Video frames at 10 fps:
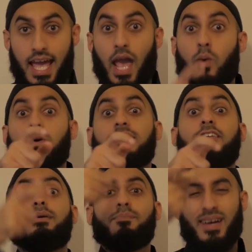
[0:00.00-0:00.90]
it would
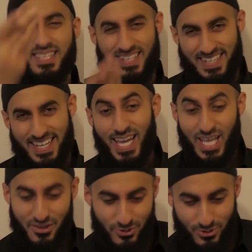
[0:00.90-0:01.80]
have been better
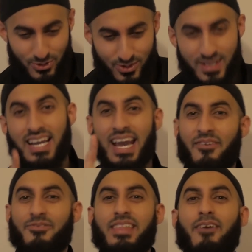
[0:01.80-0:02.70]
if you
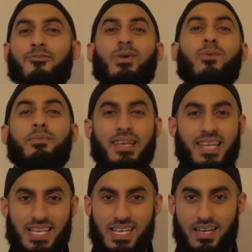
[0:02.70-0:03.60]
left that for the women.
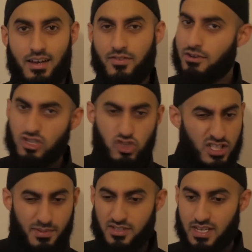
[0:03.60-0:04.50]
Very strict,
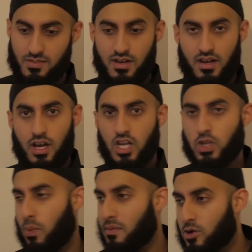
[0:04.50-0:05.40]
the Prophet.
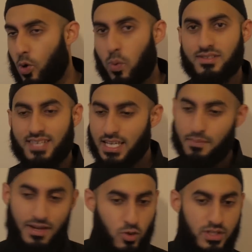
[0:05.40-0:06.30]
The women go one side, the
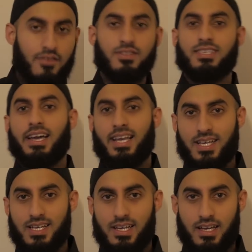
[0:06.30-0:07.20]
men go the other side.
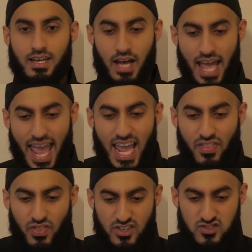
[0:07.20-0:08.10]

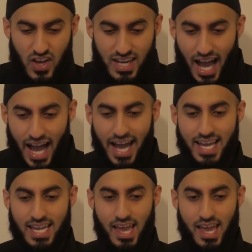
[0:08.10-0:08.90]
In the Salah,